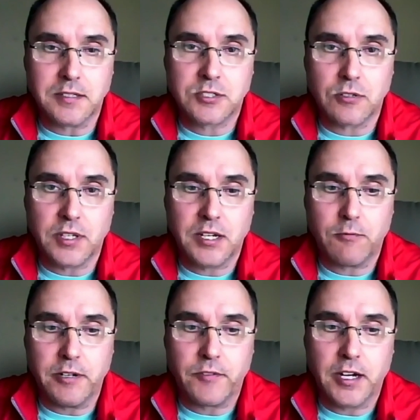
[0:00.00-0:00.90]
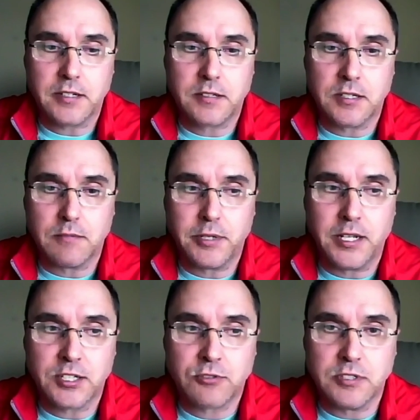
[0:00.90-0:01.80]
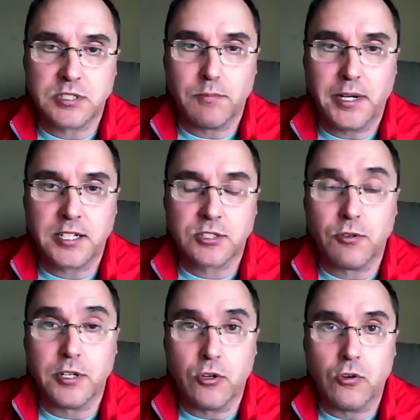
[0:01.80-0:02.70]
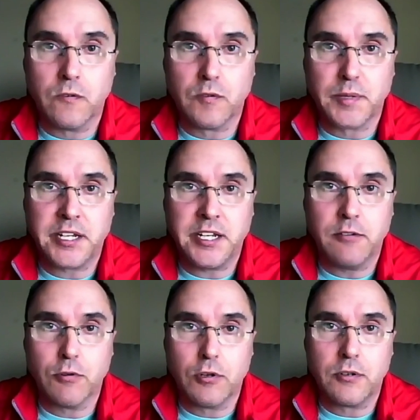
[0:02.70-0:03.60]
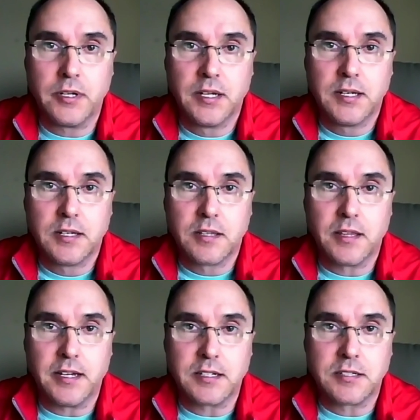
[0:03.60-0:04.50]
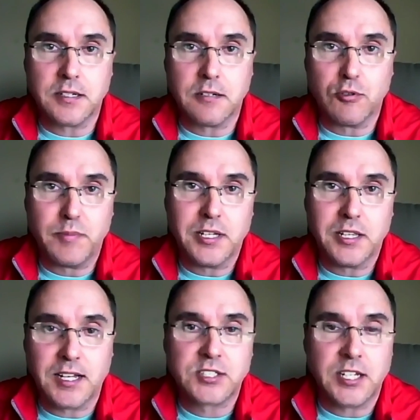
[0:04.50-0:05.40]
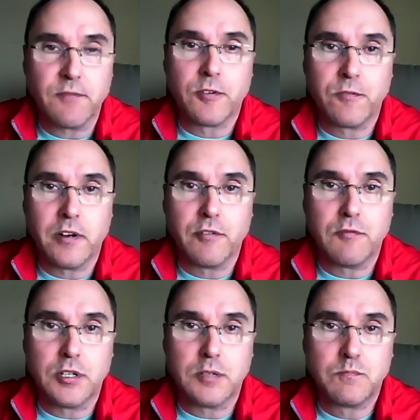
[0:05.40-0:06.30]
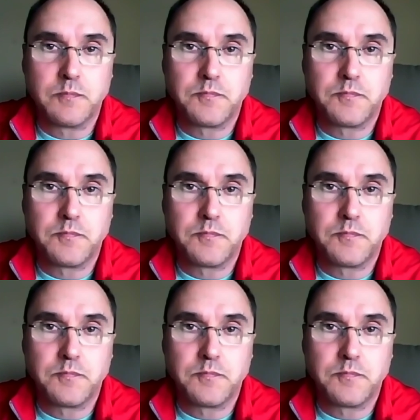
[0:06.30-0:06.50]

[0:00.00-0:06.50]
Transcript: so that we've got pedestrians and bikes going over McKee Road that uh, will be a lot safer for everyone.